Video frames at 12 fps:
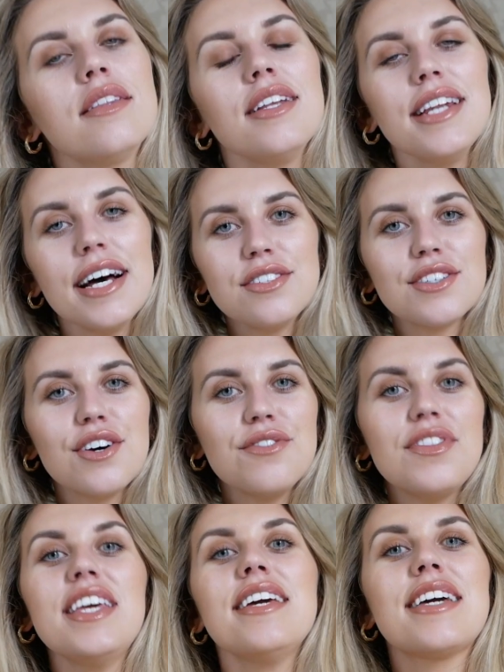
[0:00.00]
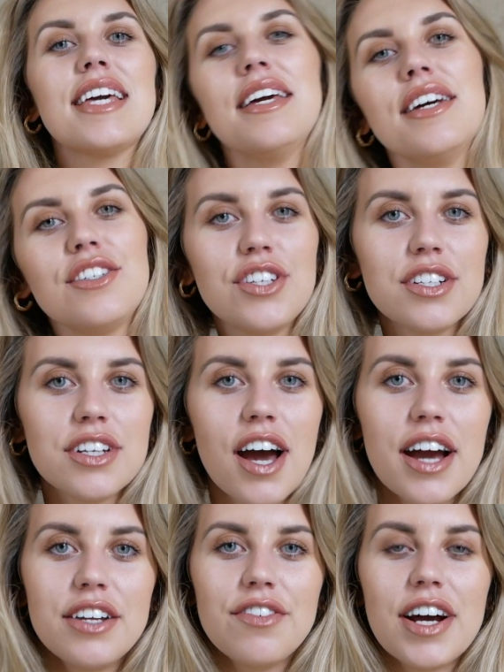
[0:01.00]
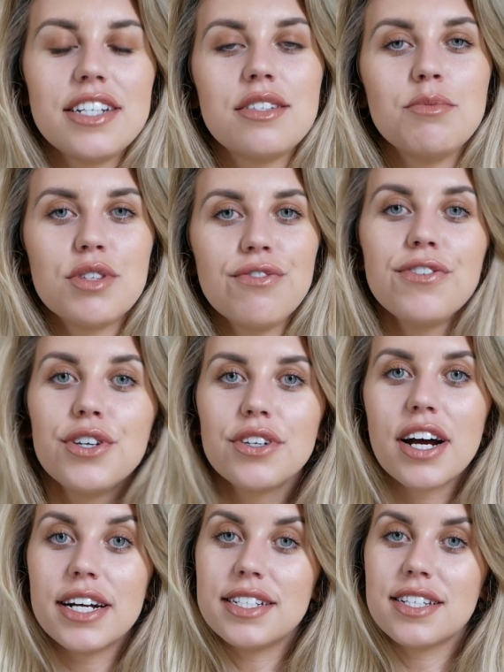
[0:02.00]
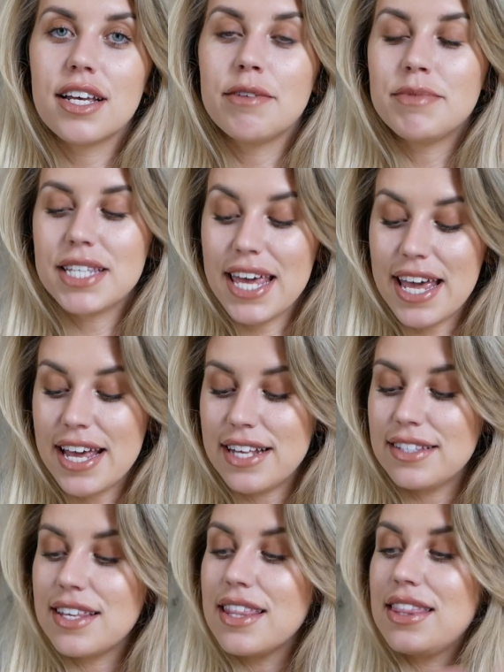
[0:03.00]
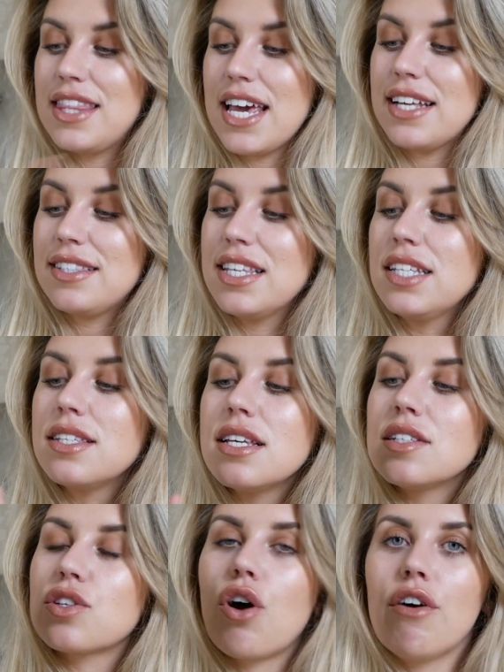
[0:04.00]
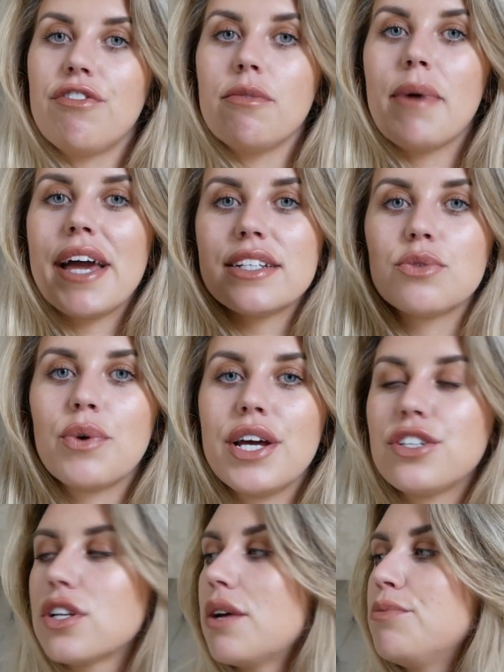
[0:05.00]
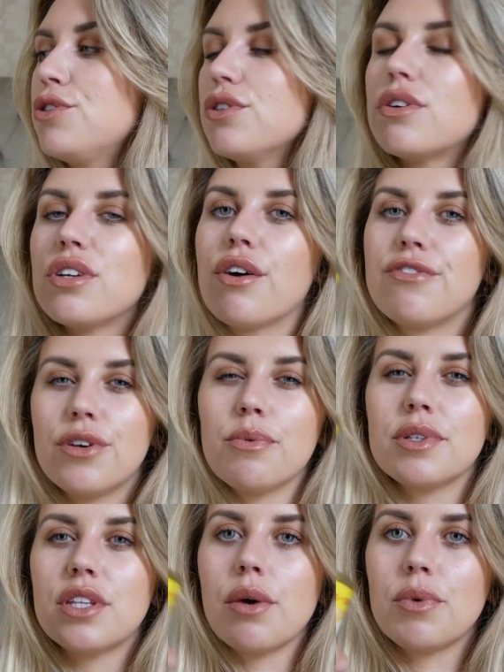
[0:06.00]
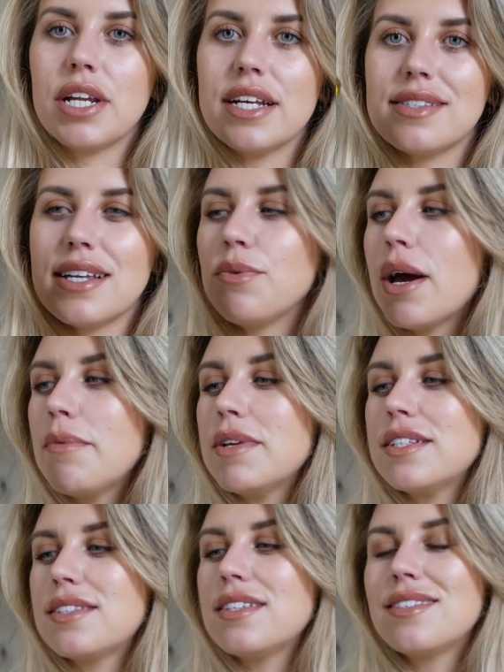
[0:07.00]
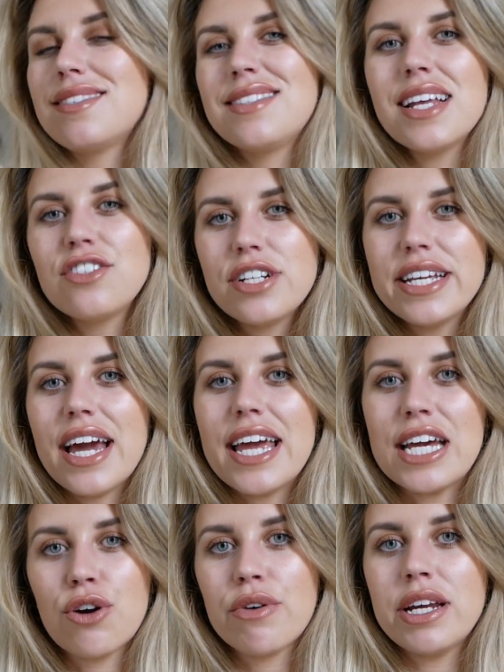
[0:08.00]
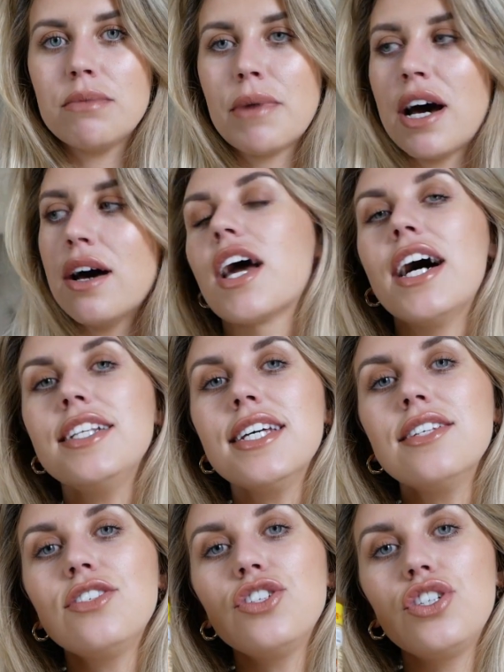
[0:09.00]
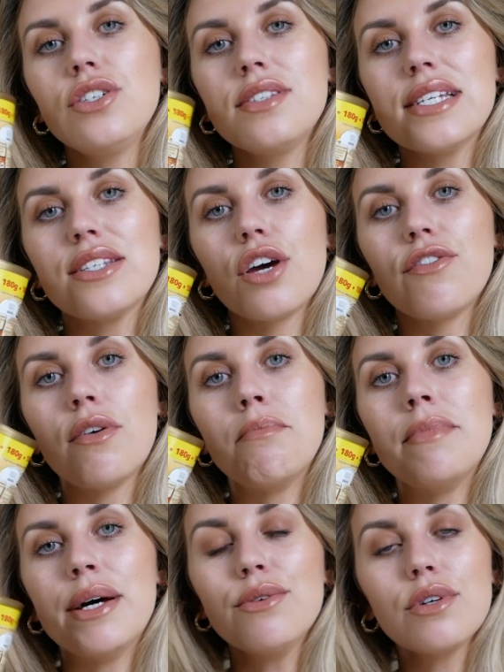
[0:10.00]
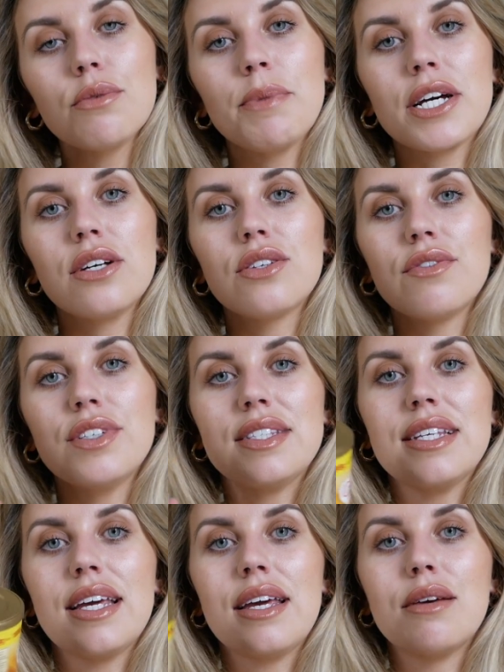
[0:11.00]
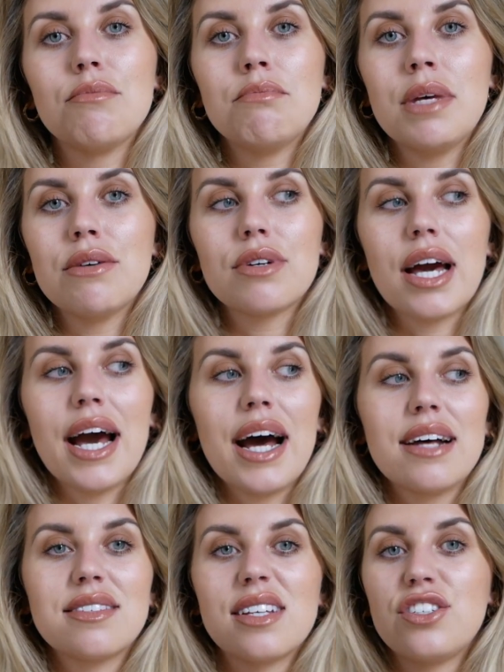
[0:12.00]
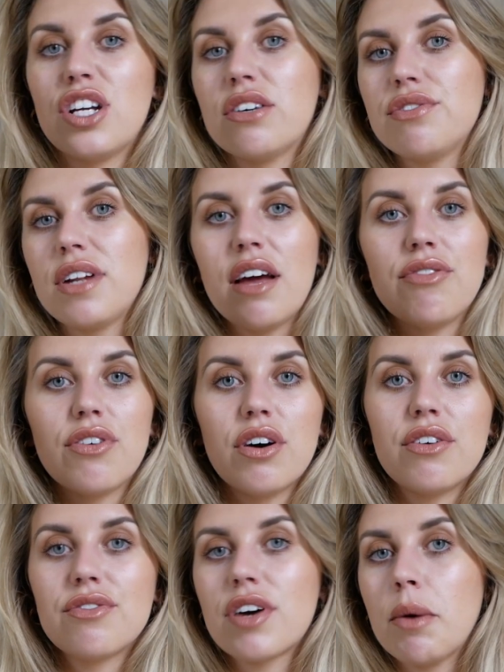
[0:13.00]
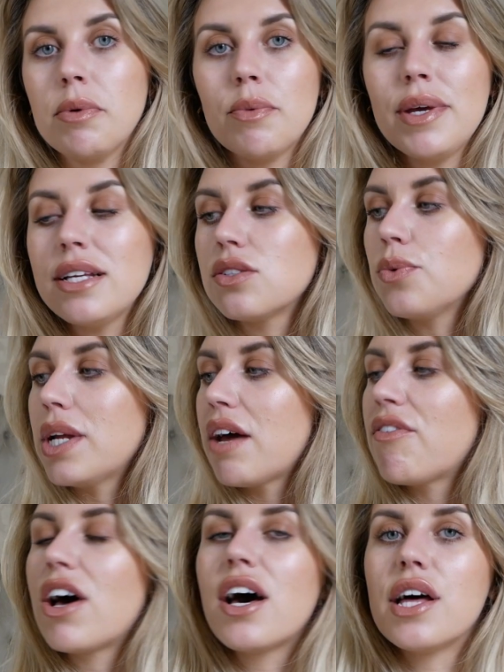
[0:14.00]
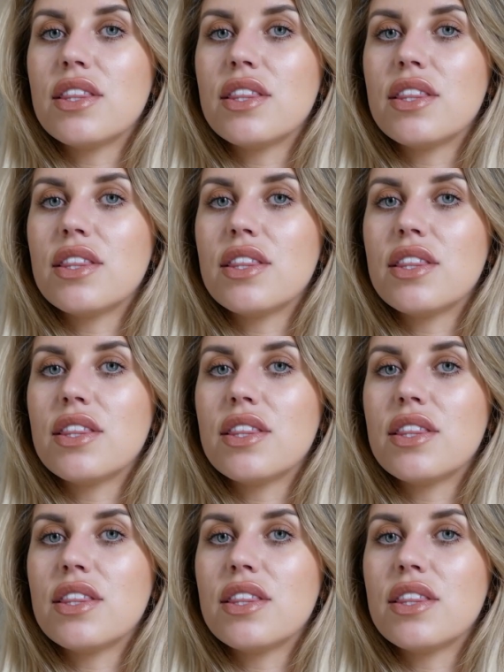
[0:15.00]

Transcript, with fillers: The last of the kitchen kind of items, the food items, is this. This is Coffee Mate, which I'm sure a lot of you will know what it is anyway, but it's essentially a creamer. I tend to choose this over milk because obviously milk has a shelf life of a couple of weeks or whatever.